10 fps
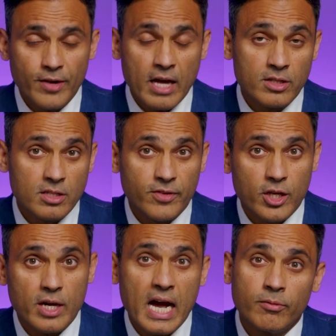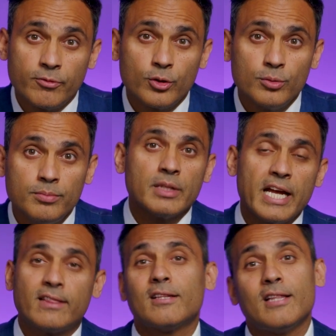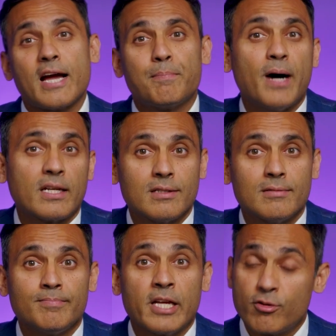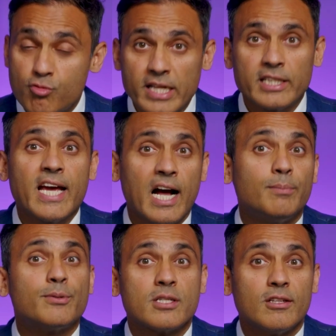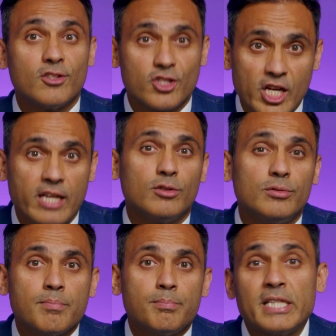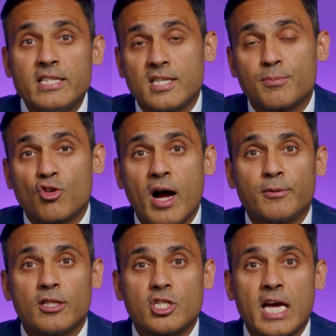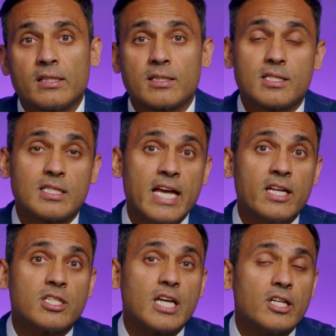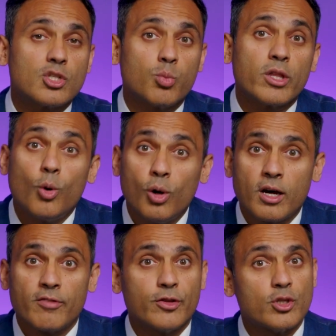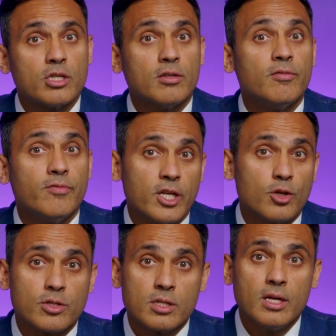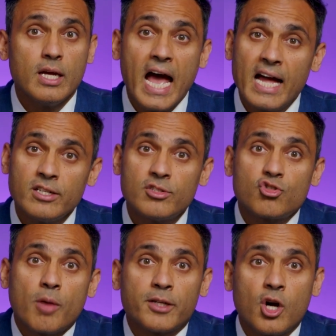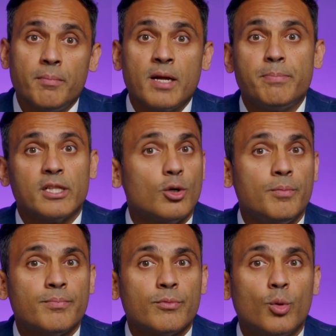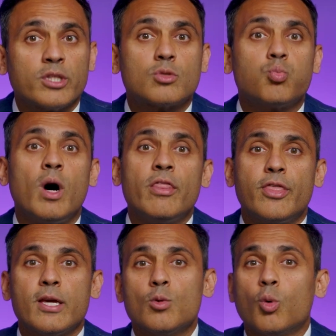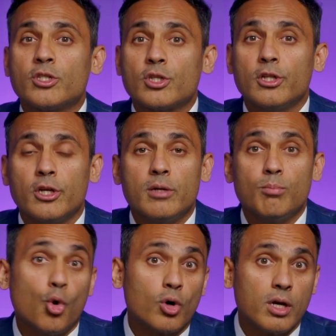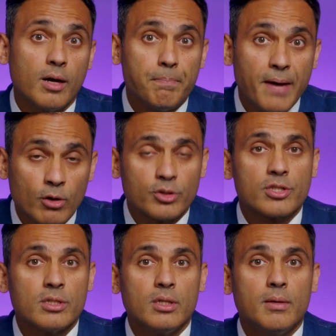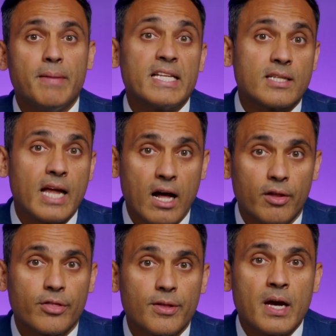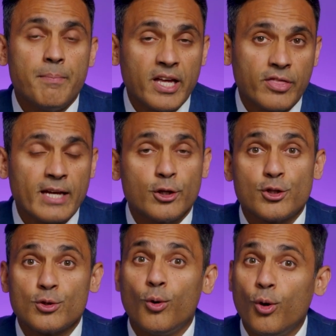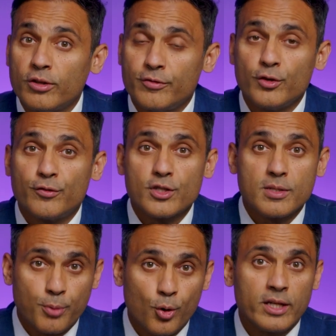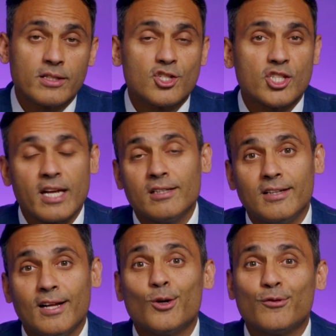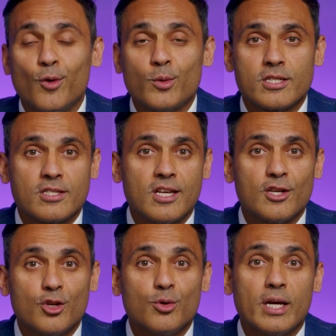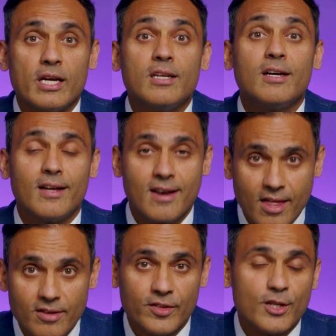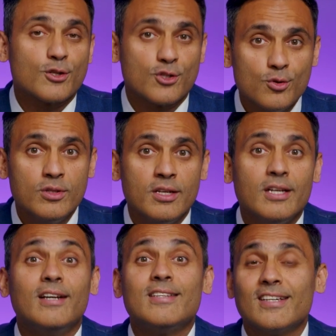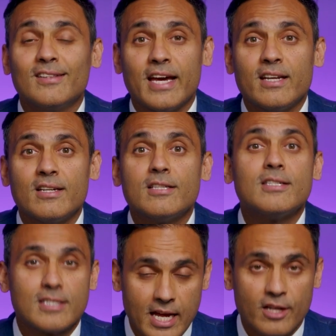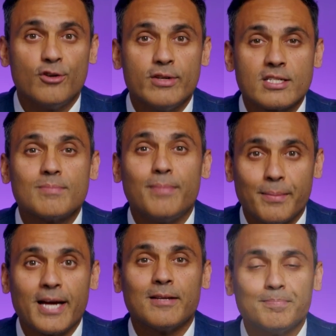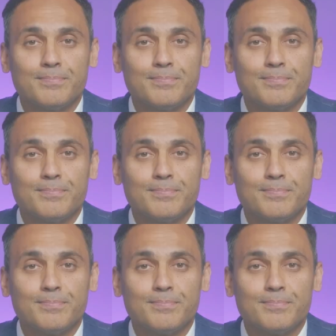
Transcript: found this video helpful, hit the like button. It really helps the channel. Please subscribe to the channel to stay in touch with all our future videos. And drop a comment below. What's one thing you want to learn more about mental health? A big thank you to all of you for supporting this channel. I look forward to seeing you in another video soon. Until then, stay curious. Bye-bye.